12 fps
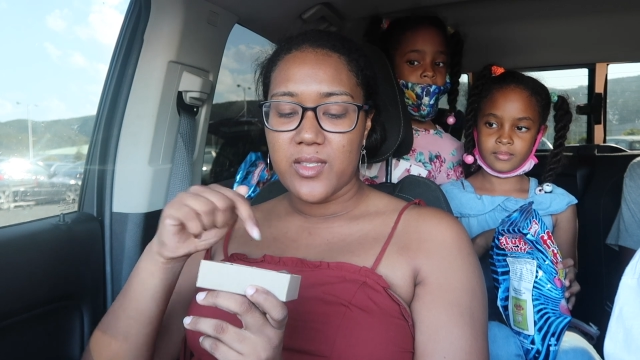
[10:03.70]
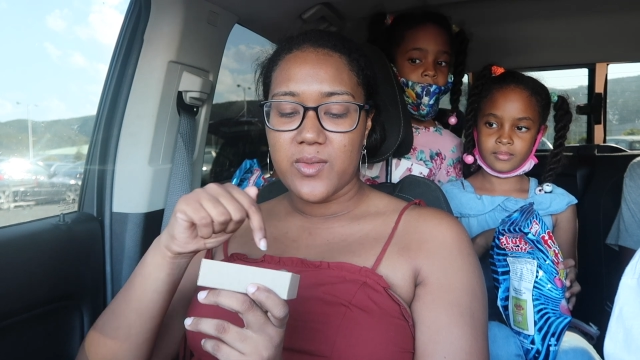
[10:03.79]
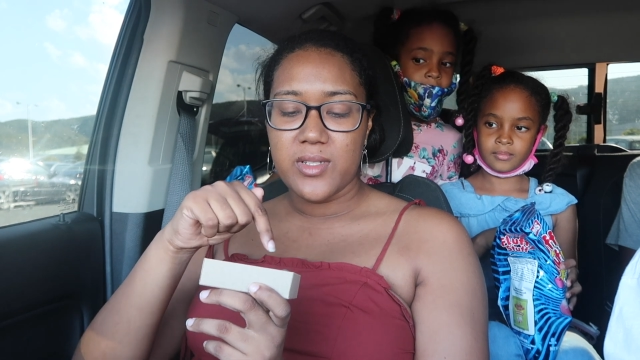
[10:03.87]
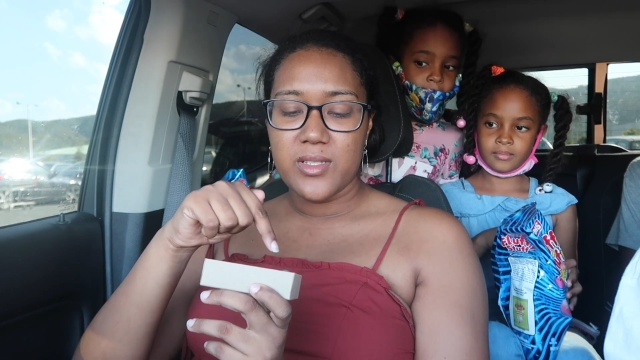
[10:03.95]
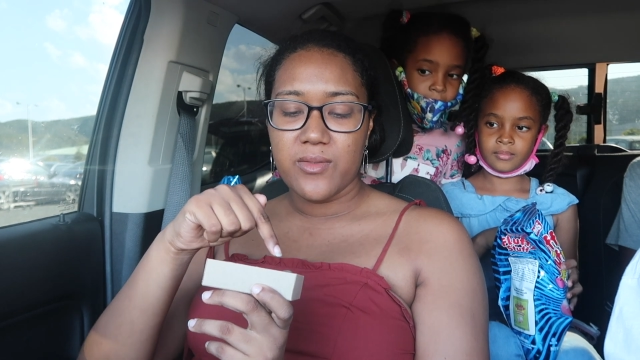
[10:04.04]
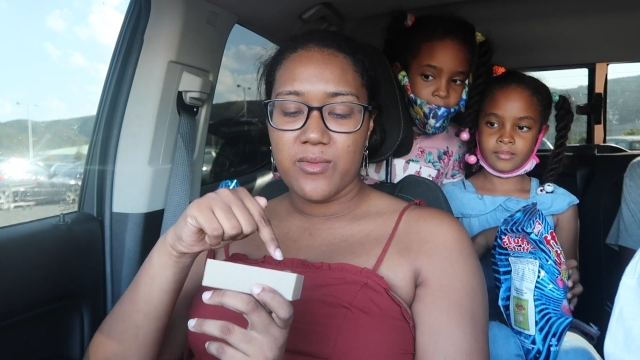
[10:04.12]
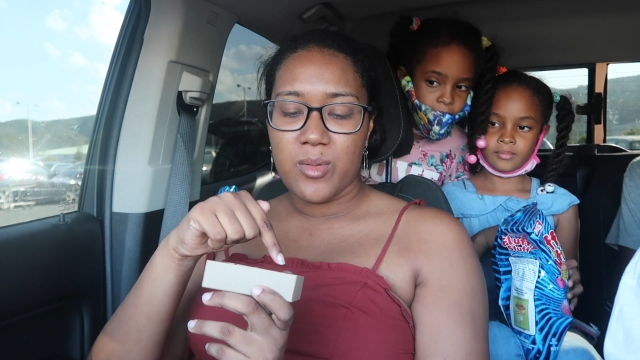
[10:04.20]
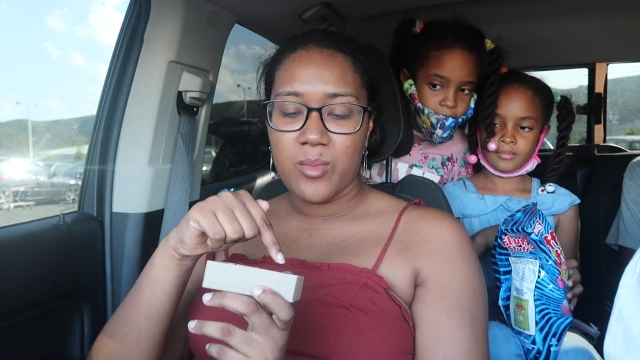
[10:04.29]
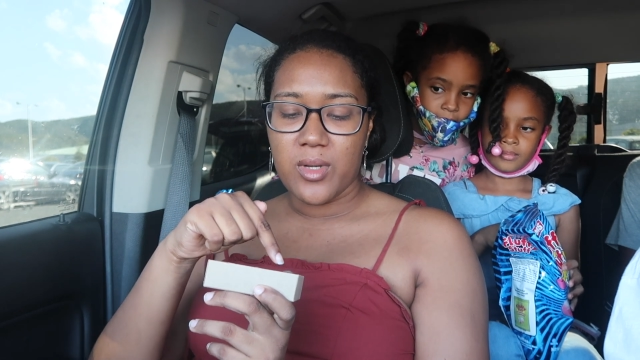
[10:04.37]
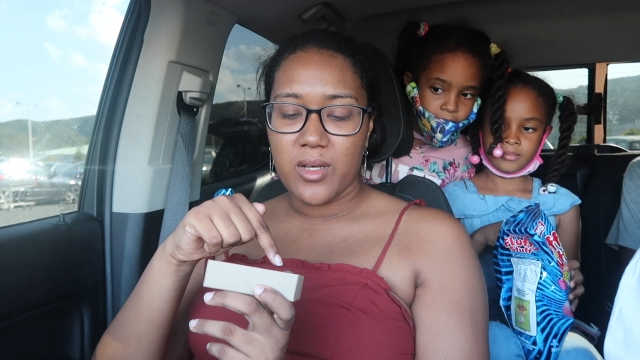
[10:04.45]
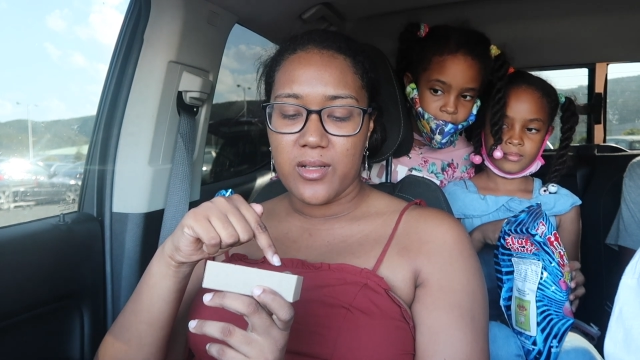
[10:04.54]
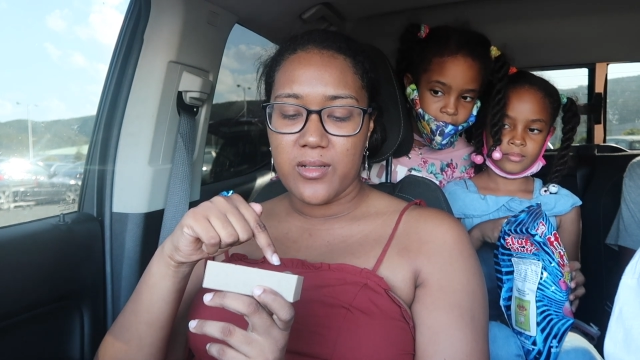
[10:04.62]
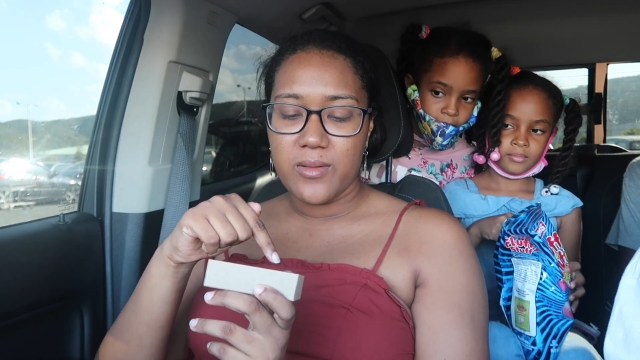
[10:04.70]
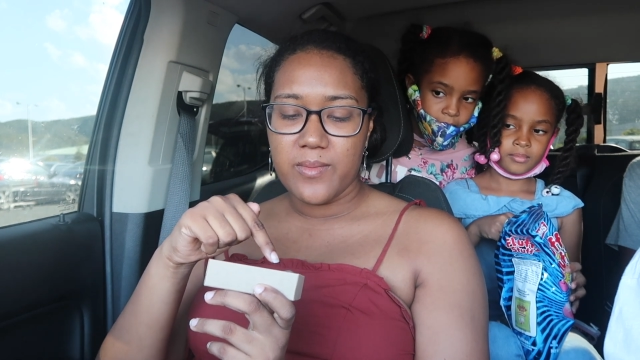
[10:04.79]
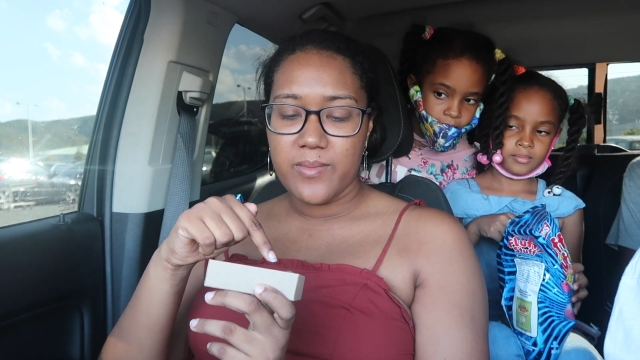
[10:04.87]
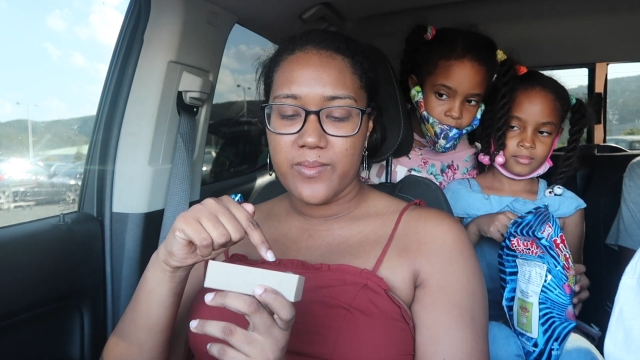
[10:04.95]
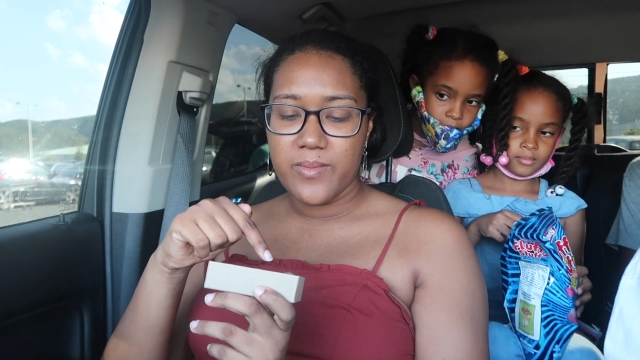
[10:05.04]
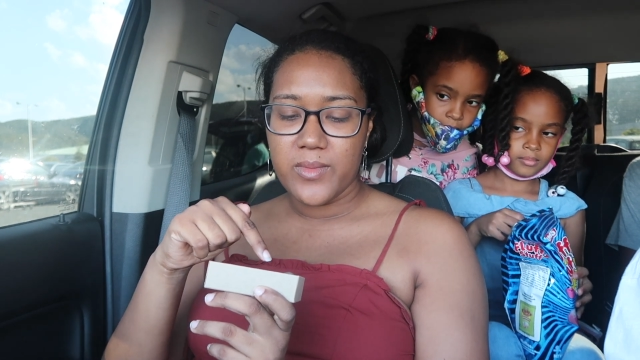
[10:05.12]
Speaker 1: This one is a rum ball.
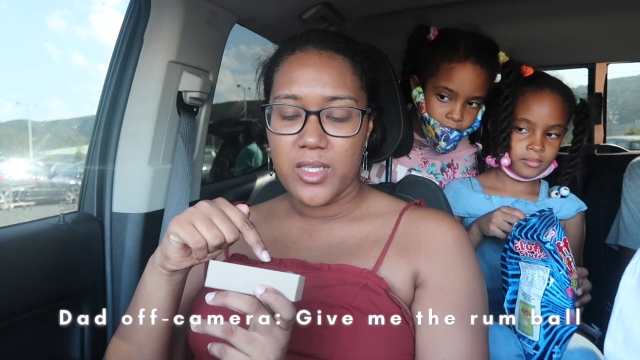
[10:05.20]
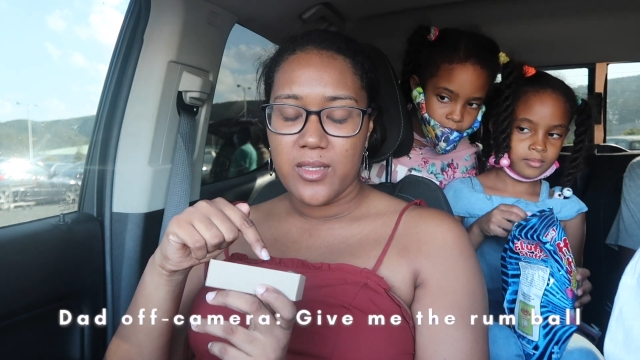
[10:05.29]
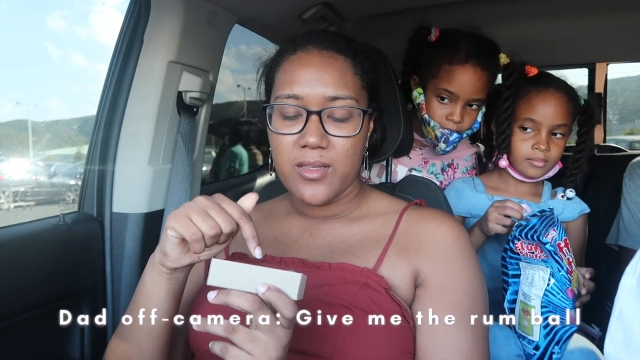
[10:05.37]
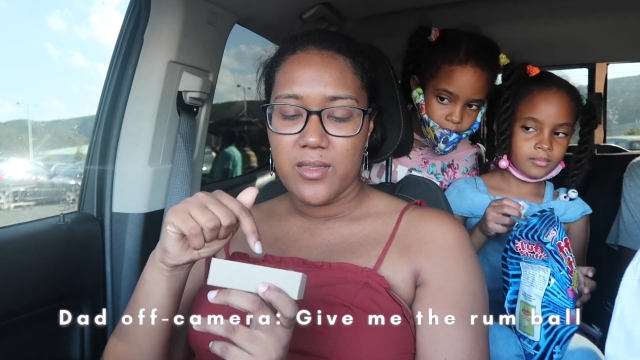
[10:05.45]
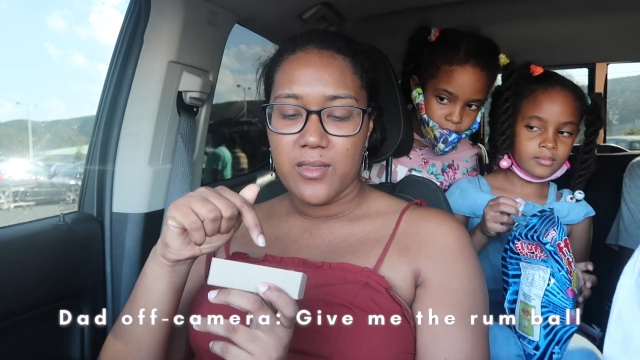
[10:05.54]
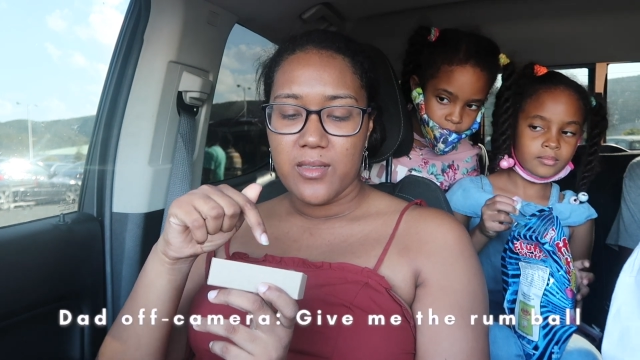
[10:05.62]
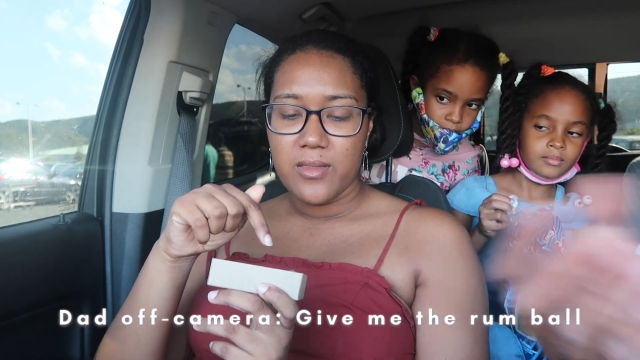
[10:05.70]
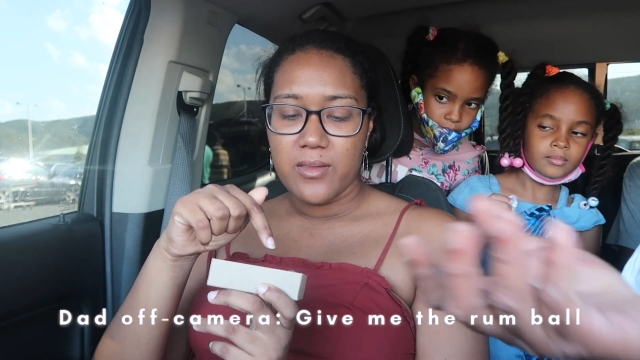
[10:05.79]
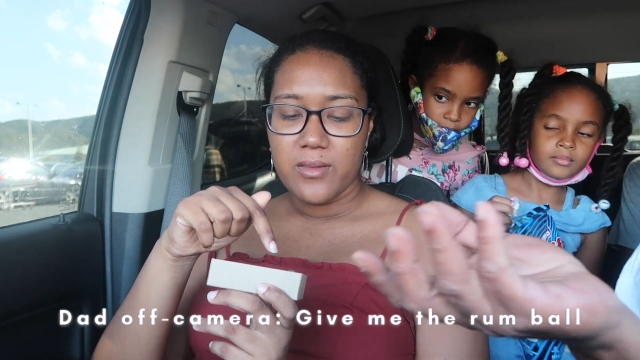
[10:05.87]
How many rum ball?